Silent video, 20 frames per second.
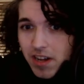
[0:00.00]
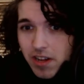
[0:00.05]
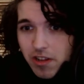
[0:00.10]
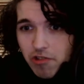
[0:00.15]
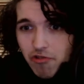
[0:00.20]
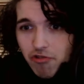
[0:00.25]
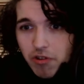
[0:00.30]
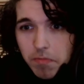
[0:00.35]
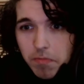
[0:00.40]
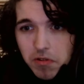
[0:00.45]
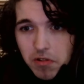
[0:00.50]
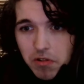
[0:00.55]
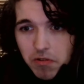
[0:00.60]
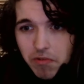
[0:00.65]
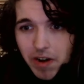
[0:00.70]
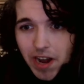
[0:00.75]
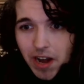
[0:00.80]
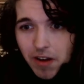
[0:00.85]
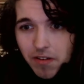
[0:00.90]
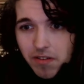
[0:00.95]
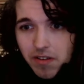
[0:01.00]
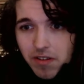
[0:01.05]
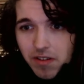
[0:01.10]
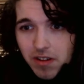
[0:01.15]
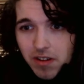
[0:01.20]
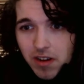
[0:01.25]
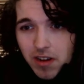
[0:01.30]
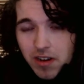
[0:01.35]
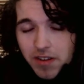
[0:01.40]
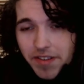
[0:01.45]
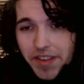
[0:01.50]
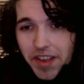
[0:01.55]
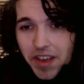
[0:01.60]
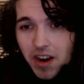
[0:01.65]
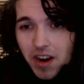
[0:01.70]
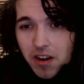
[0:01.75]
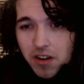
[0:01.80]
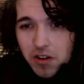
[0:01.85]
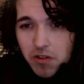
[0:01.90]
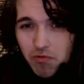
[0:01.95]
dribble around
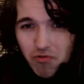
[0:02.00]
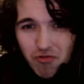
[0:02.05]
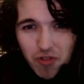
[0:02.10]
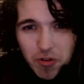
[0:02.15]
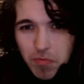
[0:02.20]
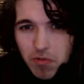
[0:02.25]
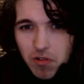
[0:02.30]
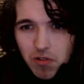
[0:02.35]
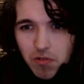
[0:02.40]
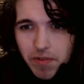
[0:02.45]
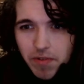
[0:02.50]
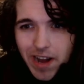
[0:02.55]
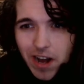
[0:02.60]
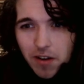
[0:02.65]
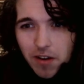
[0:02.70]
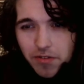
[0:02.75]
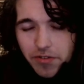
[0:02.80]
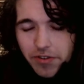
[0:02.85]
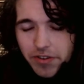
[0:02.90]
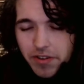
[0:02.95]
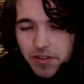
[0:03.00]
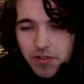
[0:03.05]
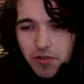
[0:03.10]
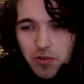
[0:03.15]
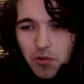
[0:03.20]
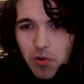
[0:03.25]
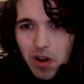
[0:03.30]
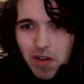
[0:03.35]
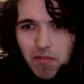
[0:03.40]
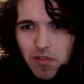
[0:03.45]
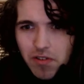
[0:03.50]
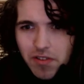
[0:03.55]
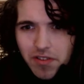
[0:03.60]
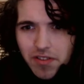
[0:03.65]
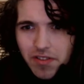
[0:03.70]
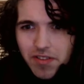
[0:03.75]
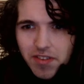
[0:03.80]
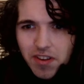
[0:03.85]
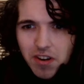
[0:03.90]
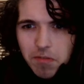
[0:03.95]
Thiago, dribble around whoever is
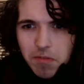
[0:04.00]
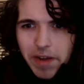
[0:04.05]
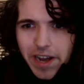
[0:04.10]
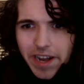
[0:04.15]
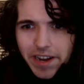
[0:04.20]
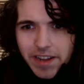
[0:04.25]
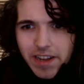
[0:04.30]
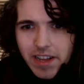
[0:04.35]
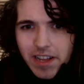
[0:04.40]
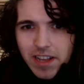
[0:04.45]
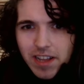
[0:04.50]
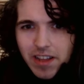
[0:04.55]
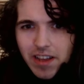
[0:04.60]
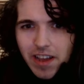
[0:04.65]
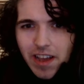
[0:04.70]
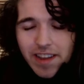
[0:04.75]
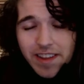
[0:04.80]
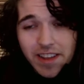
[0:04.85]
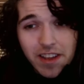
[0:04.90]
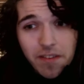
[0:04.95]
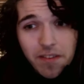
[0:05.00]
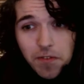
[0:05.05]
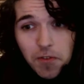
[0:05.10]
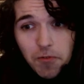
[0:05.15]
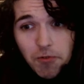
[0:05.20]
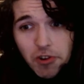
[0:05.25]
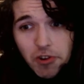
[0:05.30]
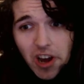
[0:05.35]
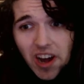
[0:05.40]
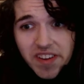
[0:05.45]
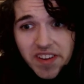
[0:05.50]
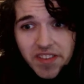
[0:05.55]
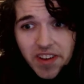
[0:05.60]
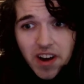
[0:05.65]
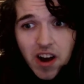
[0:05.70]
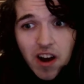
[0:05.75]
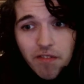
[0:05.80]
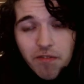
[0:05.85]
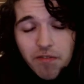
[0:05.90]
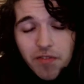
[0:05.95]
the center back, and get a few shots
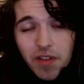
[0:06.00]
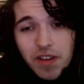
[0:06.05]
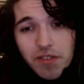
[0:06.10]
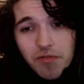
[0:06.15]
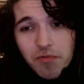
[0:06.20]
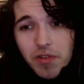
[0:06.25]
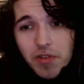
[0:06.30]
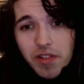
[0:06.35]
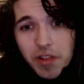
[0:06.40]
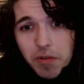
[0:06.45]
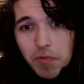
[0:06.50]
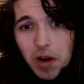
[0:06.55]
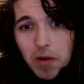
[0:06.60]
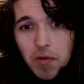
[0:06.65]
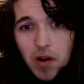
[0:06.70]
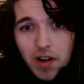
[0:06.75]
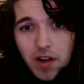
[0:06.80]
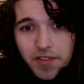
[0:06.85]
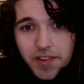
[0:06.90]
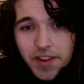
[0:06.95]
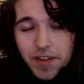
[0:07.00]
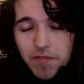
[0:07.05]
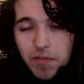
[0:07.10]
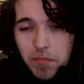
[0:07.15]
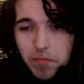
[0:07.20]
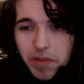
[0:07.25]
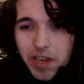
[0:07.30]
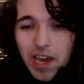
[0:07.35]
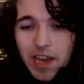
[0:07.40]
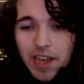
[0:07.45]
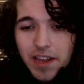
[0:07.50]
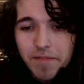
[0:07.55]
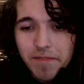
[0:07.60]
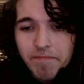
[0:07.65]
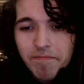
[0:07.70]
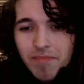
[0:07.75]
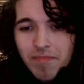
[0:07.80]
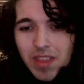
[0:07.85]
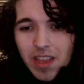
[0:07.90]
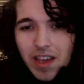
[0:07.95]
off. That's really what I want to see from Kane.
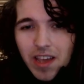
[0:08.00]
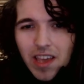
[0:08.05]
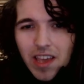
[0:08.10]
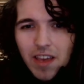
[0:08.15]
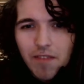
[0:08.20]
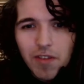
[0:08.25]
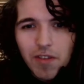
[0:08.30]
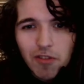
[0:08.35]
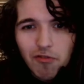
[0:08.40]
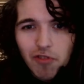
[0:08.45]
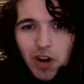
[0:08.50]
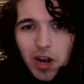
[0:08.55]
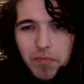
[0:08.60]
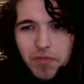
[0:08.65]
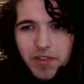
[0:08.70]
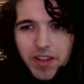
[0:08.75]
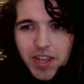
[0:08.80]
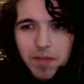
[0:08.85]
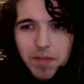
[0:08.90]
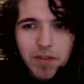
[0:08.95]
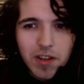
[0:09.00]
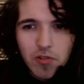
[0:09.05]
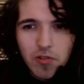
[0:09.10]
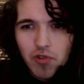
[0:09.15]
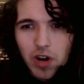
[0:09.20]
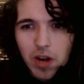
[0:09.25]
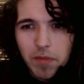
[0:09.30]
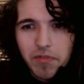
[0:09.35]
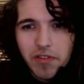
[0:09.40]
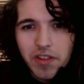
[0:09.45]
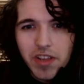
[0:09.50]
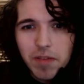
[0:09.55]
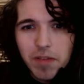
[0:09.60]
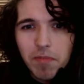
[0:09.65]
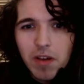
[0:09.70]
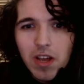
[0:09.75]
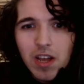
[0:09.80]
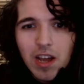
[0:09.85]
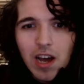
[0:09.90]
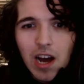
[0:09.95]
If he drops deep, he drops deep.
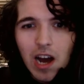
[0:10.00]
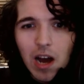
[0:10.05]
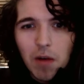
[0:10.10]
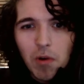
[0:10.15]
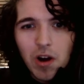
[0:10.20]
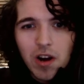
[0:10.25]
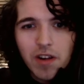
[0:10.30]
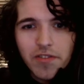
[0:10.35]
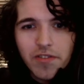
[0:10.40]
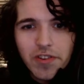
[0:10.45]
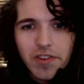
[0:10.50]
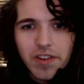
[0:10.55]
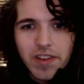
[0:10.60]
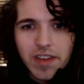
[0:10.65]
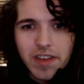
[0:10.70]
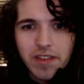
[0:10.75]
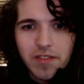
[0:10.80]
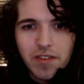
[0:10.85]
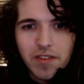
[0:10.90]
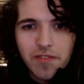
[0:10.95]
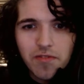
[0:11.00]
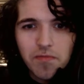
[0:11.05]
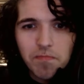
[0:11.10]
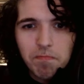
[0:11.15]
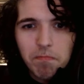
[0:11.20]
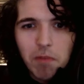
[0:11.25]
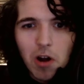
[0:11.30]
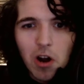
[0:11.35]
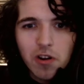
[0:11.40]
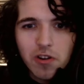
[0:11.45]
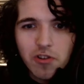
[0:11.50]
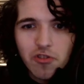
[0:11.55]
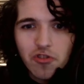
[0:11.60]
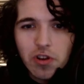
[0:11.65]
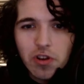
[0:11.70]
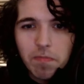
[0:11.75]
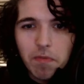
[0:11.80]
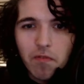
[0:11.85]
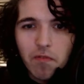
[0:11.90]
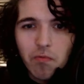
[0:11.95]
I want to see this
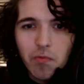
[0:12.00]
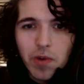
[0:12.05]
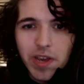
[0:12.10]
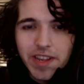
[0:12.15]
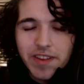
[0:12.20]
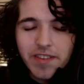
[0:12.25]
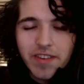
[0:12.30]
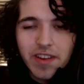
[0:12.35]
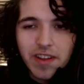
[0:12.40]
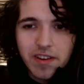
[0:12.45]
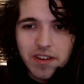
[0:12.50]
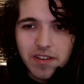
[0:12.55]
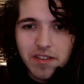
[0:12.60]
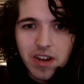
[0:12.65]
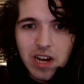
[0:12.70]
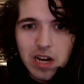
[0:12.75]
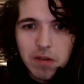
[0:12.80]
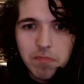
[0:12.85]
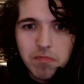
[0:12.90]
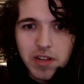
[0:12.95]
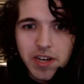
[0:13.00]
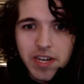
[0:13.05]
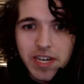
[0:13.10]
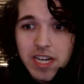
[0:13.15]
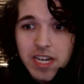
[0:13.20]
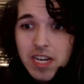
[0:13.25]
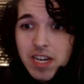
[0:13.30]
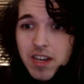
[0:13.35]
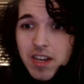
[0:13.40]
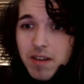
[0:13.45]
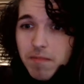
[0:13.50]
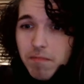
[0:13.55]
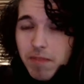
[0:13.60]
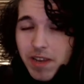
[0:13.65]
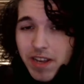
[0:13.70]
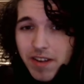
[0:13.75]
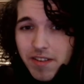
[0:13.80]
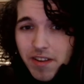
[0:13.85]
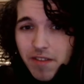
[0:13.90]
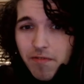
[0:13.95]
partnership of Winks and Ndombele,
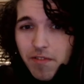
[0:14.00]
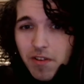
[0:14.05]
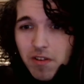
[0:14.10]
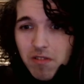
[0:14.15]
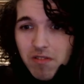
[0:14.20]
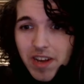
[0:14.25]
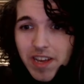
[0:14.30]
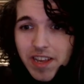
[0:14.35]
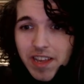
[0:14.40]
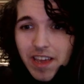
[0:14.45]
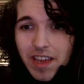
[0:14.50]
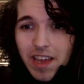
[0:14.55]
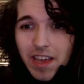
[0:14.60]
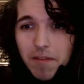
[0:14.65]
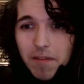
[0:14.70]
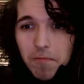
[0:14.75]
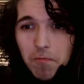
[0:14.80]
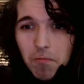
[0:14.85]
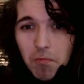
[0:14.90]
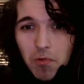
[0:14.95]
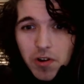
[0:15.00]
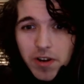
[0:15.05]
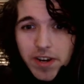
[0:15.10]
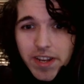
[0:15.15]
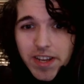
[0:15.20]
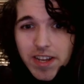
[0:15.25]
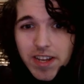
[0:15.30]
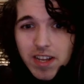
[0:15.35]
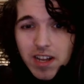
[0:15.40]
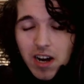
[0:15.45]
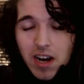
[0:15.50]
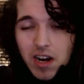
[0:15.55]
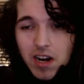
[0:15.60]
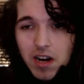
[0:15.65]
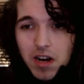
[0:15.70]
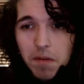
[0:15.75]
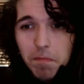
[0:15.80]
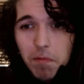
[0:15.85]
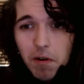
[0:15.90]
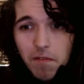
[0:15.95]
because I feel like it would
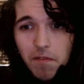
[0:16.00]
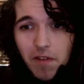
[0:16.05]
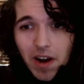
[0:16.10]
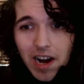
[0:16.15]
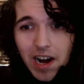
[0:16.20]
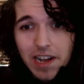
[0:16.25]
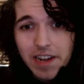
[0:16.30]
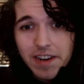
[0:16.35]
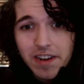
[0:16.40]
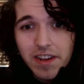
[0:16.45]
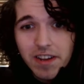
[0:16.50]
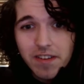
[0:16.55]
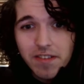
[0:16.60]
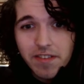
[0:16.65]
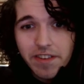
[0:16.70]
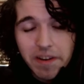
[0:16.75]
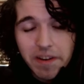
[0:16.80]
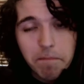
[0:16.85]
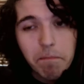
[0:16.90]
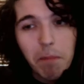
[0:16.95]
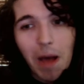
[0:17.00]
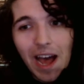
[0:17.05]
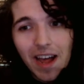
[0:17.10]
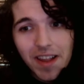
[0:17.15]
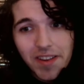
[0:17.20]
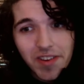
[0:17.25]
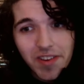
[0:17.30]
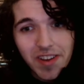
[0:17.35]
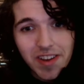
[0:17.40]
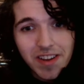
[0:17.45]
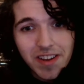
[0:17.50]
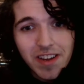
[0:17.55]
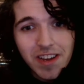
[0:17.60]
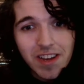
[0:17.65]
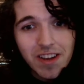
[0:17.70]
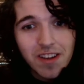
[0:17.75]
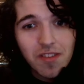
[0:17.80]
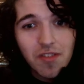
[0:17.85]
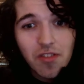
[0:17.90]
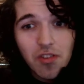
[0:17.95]
provide some passing
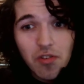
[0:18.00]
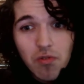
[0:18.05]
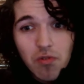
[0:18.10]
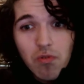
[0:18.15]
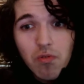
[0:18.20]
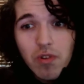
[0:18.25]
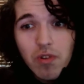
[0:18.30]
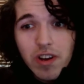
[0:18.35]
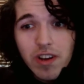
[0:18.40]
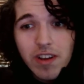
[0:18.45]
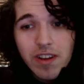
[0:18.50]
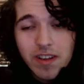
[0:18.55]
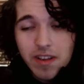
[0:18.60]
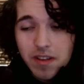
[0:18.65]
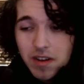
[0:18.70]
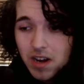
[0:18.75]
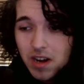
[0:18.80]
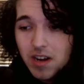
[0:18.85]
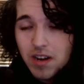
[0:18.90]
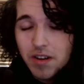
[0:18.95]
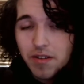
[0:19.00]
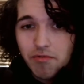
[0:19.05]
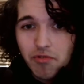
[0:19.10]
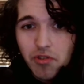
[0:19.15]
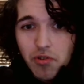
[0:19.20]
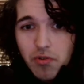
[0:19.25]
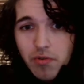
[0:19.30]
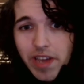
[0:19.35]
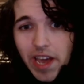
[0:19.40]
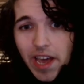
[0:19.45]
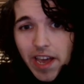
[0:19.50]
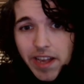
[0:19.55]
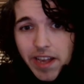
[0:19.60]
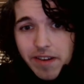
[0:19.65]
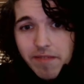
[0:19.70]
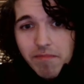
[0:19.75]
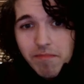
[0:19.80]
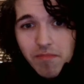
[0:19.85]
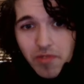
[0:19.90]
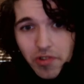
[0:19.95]
to
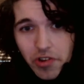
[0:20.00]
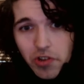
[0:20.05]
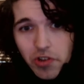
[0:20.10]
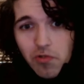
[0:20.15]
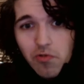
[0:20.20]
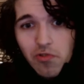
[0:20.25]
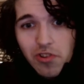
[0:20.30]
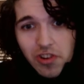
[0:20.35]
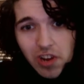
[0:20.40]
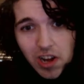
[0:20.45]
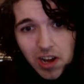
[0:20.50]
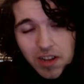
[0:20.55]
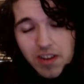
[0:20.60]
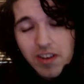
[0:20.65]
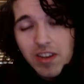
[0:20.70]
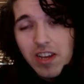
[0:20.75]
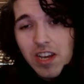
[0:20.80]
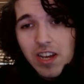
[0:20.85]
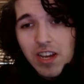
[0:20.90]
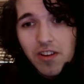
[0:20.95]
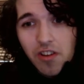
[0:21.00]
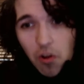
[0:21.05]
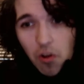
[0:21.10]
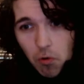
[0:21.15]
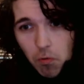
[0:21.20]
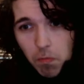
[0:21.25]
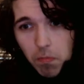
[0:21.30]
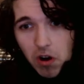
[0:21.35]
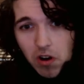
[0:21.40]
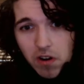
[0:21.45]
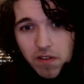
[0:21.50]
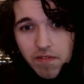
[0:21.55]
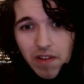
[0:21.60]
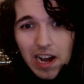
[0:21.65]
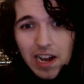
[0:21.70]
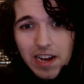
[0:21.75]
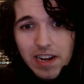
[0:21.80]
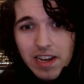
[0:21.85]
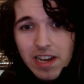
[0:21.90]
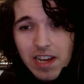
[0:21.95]
Kane, to Son, to
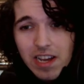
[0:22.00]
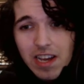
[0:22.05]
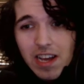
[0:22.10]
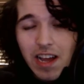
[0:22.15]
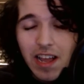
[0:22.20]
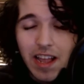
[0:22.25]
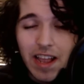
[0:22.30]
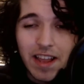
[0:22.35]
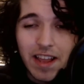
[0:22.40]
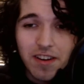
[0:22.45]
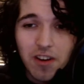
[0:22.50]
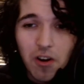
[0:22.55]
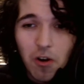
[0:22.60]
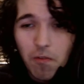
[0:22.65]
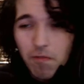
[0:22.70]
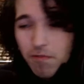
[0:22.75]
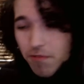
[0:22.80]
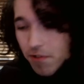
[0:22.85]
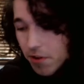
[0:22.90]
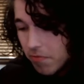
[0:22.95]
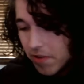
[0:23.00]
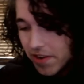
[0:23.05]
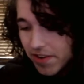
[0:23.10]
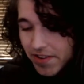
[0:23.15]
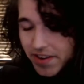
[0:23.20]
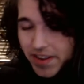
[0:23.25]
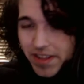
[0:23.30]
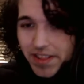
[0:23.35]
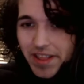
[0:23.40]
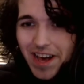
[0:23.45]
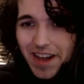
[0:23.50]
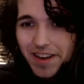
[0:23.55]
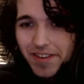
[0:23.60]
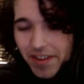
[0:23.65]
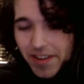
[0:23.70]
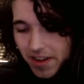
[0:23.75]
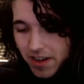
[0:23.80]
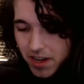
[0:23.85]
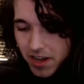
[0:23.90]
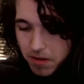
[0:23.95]
Bergwijn, and hopefully we see that.
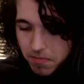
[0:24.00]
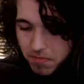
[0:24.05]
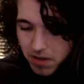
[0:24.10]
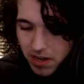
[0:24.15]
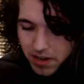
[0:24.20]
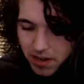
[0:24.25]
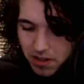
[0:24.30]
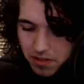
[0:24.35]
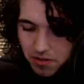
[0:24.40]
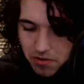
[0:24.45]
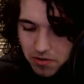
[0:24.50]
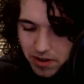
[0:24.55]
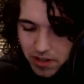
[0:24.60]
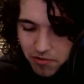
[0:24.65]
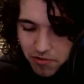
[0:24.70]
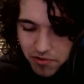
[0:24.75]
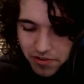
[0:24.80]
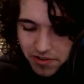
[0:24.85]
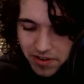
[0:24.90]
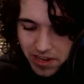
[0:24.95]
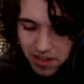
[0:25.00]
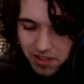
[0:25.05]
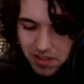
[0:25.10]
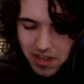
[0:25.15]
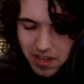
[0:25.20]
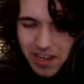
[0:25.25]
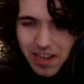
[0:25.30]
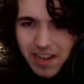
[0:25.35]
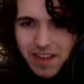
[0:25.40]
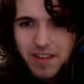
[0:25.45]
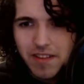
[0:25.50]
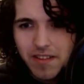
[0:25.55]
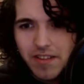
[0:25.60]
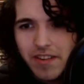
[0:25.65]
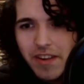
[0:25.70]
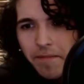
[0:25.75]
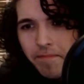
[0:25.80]
Another interesting thing is